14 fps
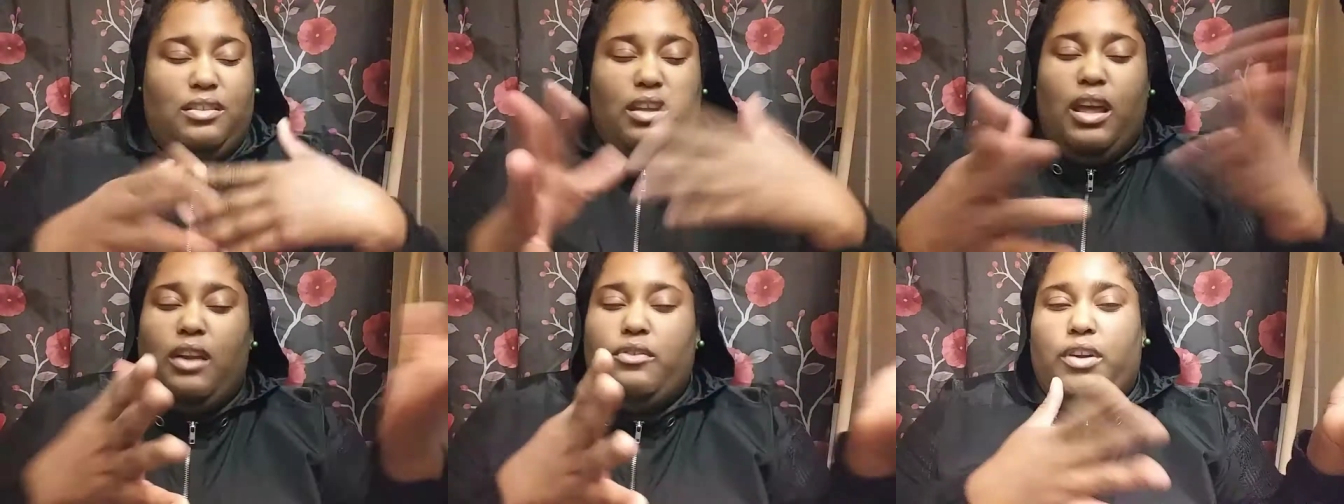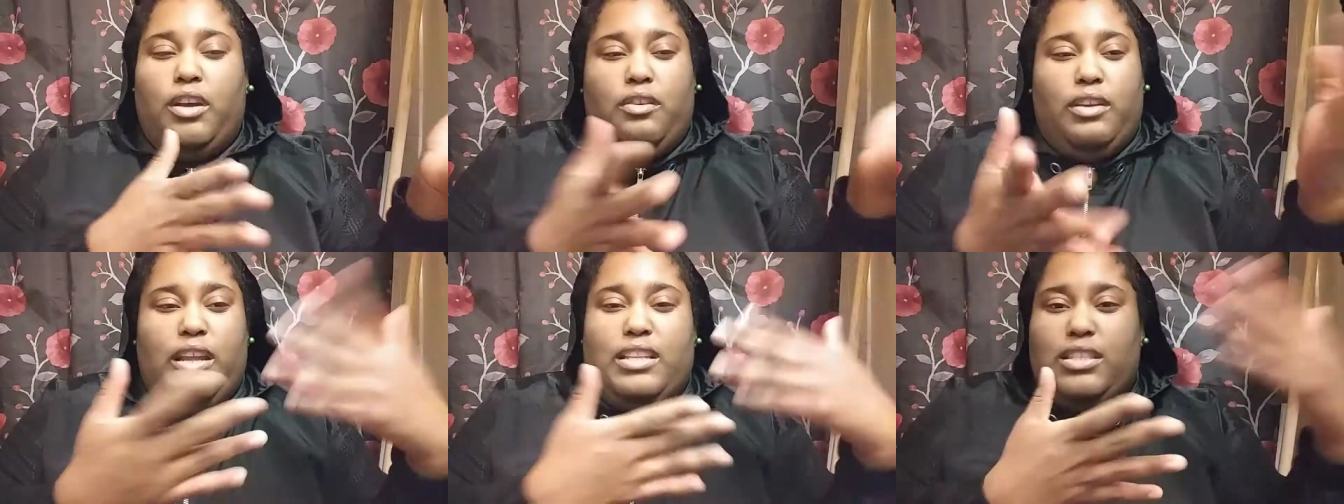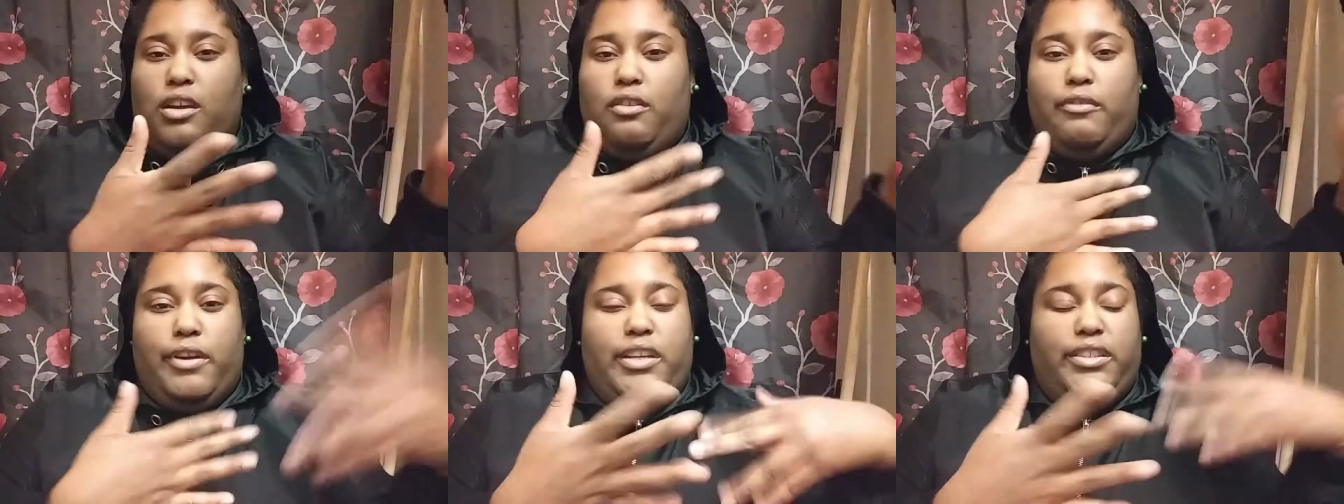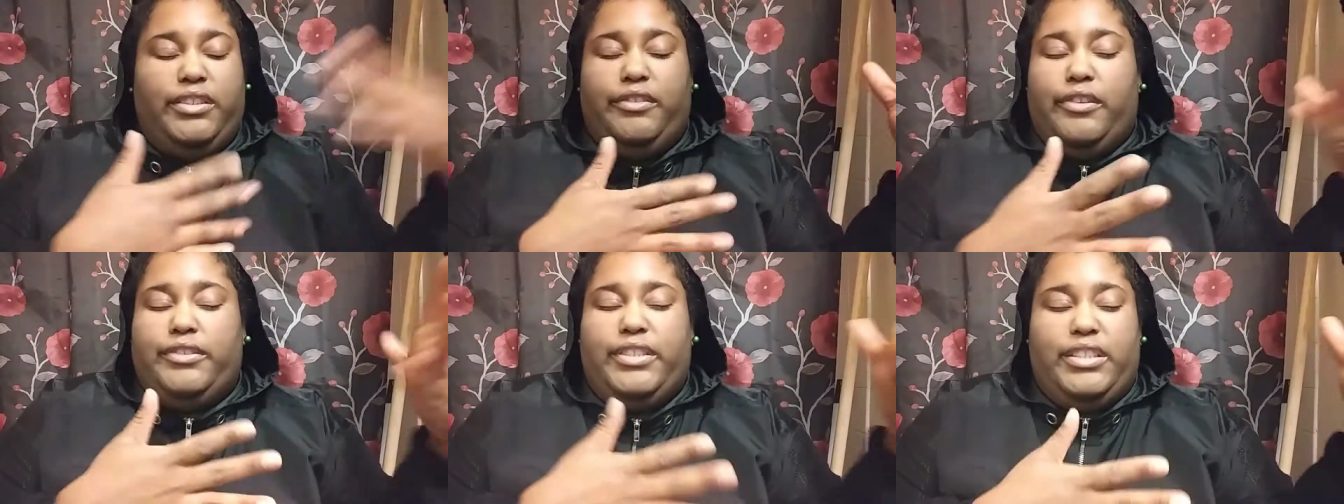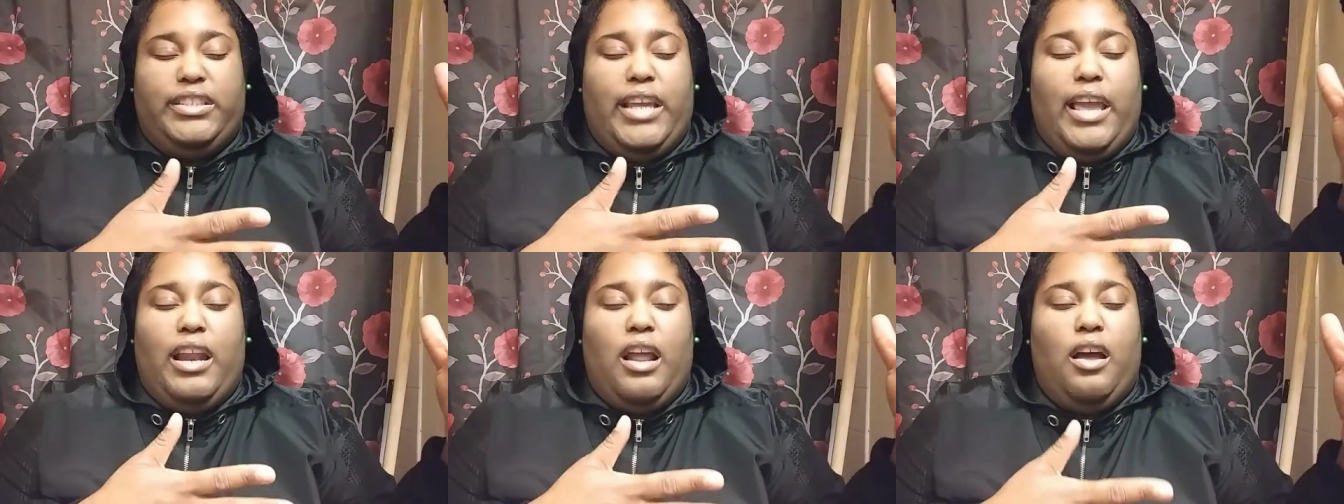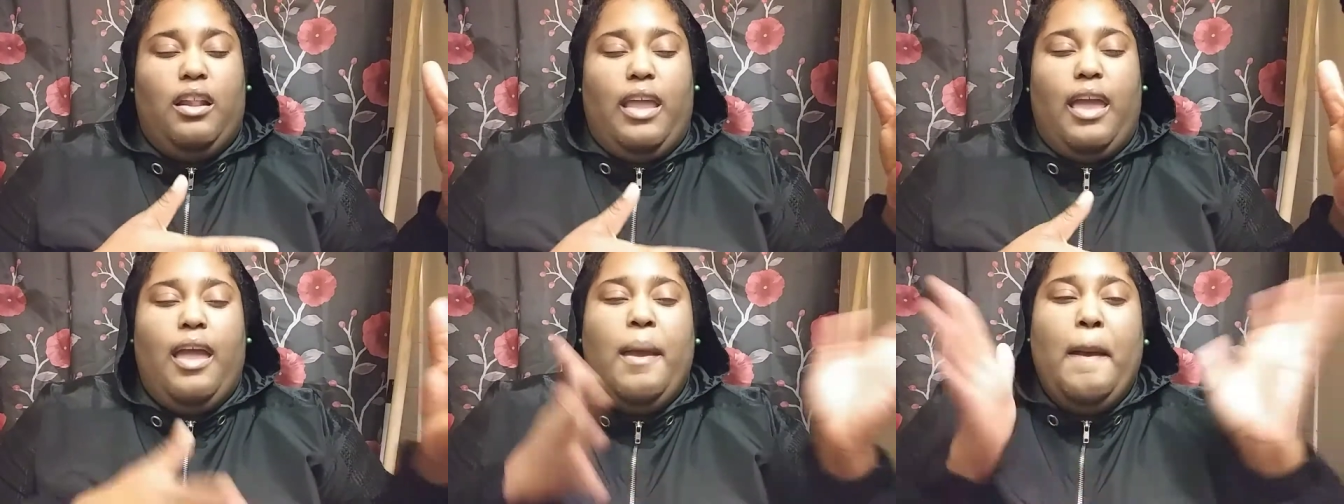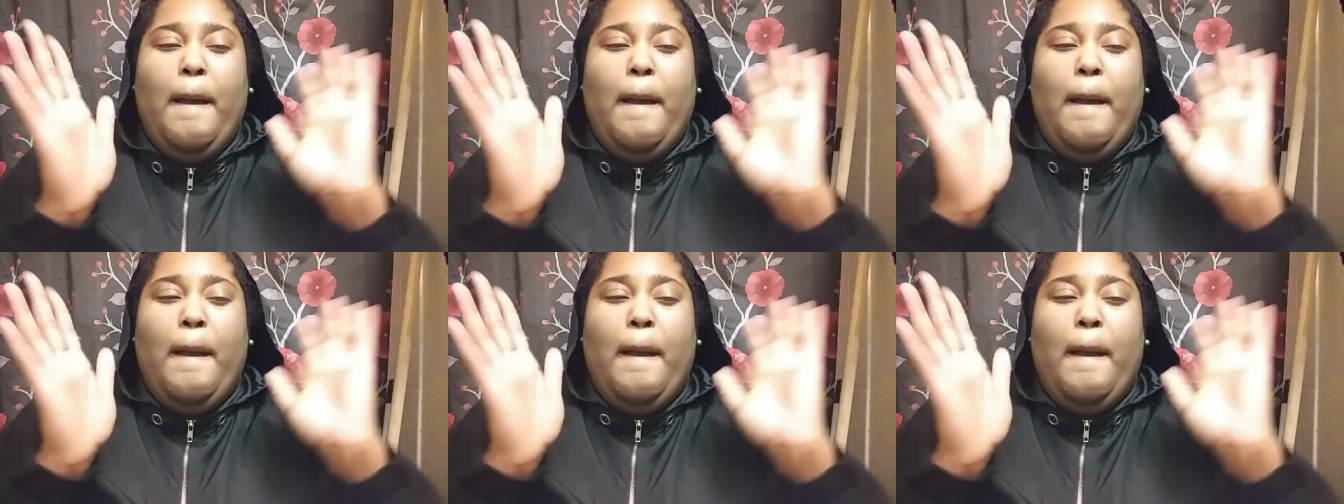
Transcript: I don't know that's her crush. You know she shy and all that.